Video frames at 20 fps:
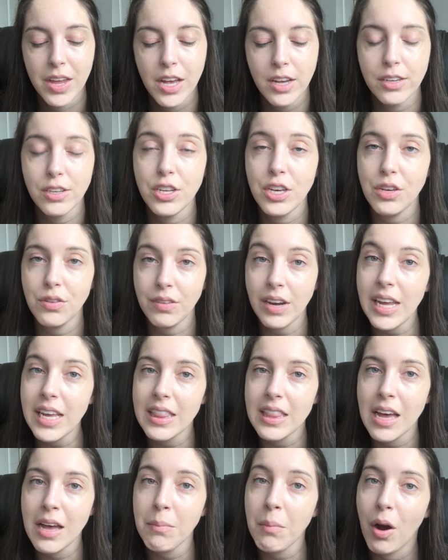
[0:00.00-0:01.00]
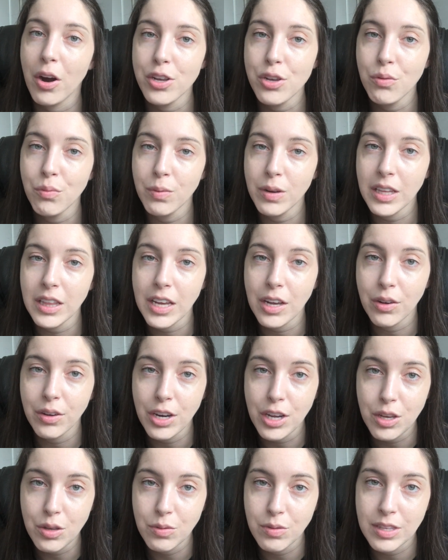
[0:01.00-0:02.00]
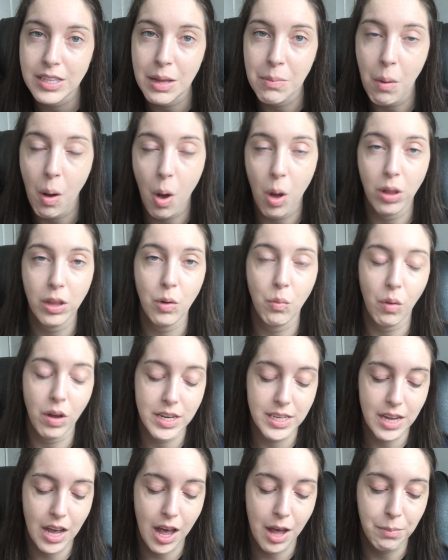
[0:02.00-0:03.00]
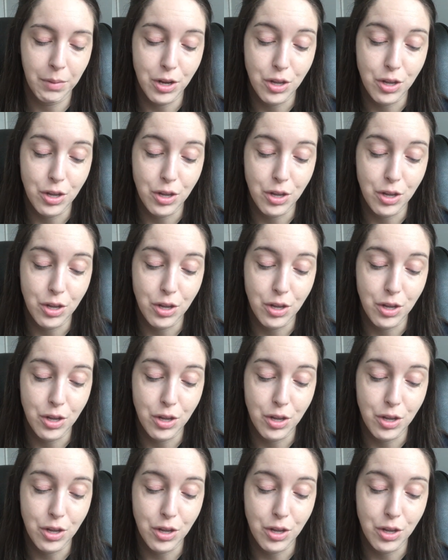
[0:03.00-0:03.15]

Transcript: Do you need them? Are you really going to use them all at one time?